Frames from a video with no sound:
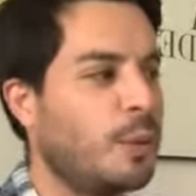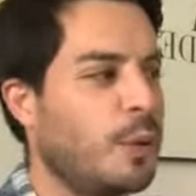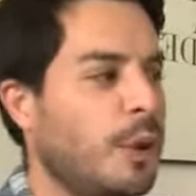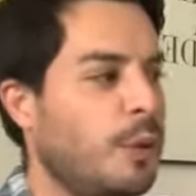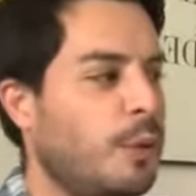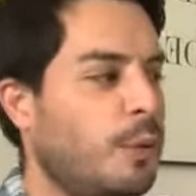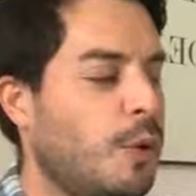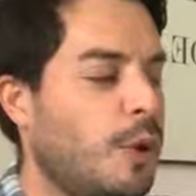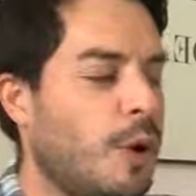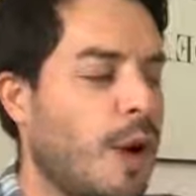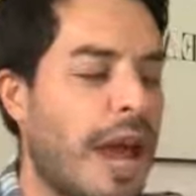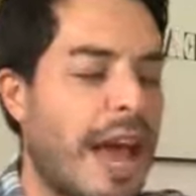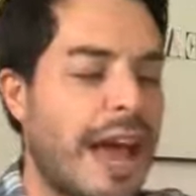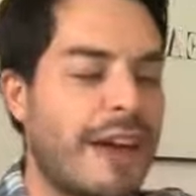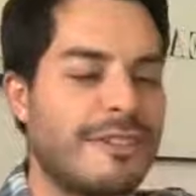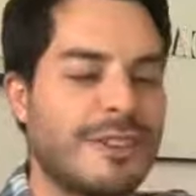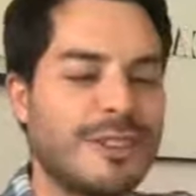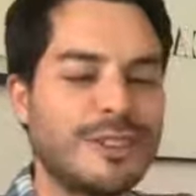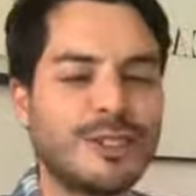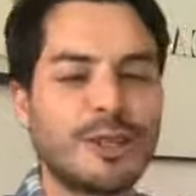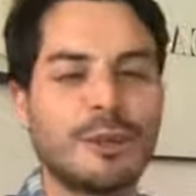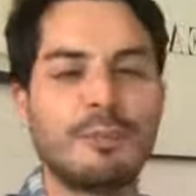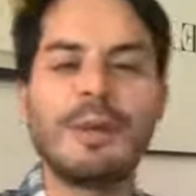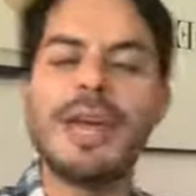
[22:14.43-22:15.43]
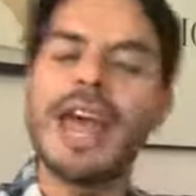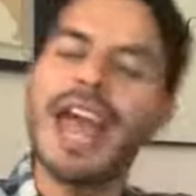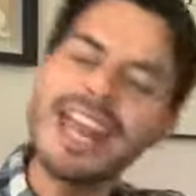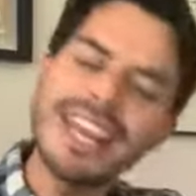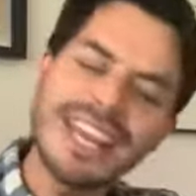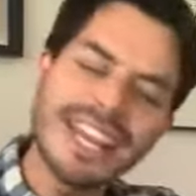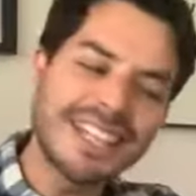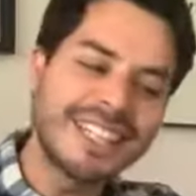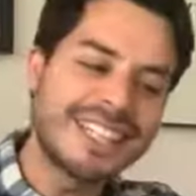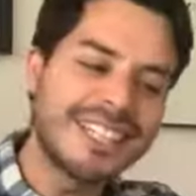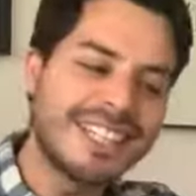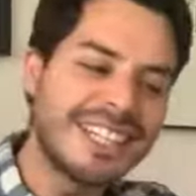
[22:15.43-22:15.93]
we were having some
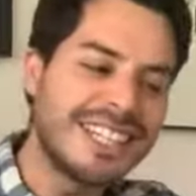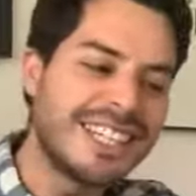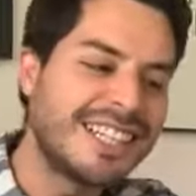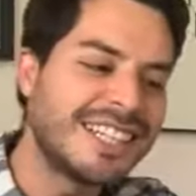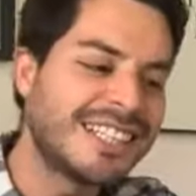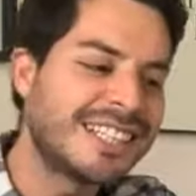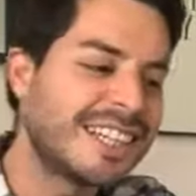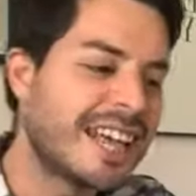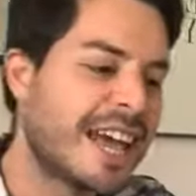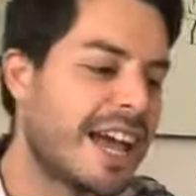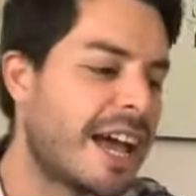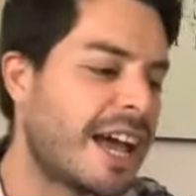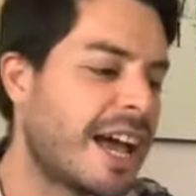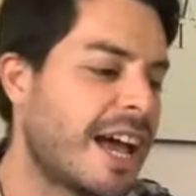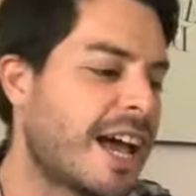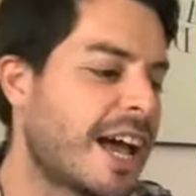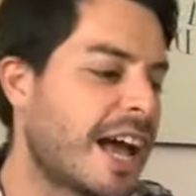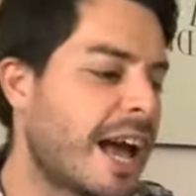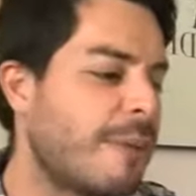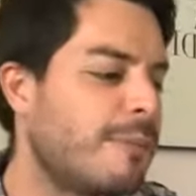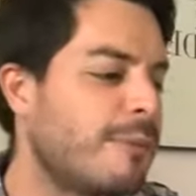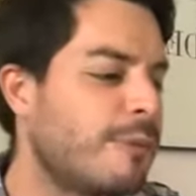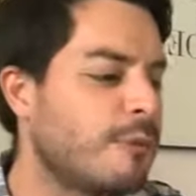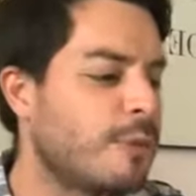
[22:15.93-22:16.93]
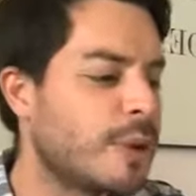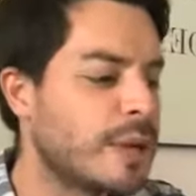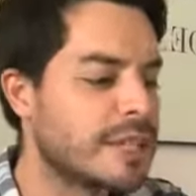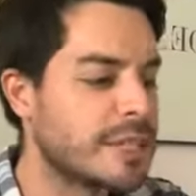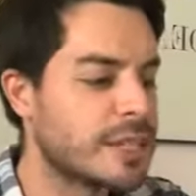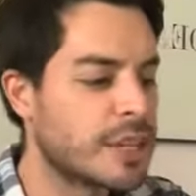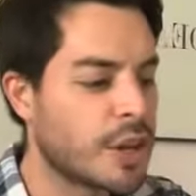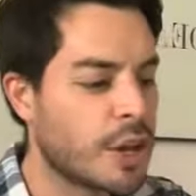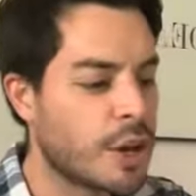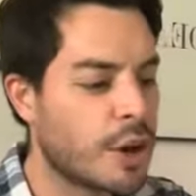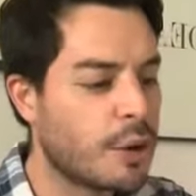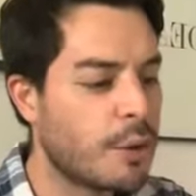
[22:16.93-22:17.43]
Kenyan teas a couple of weeks
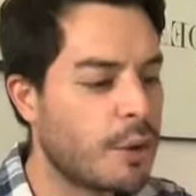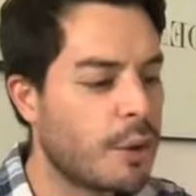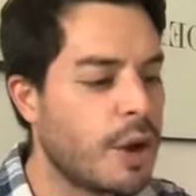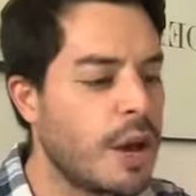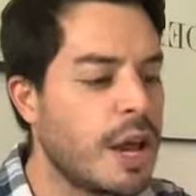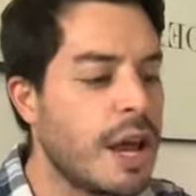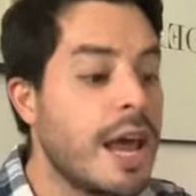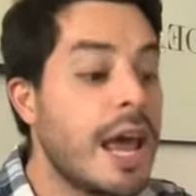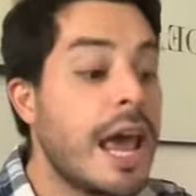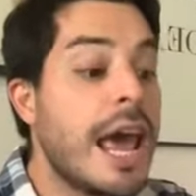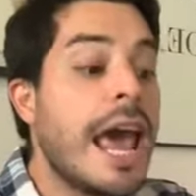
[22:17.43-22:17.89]
ago.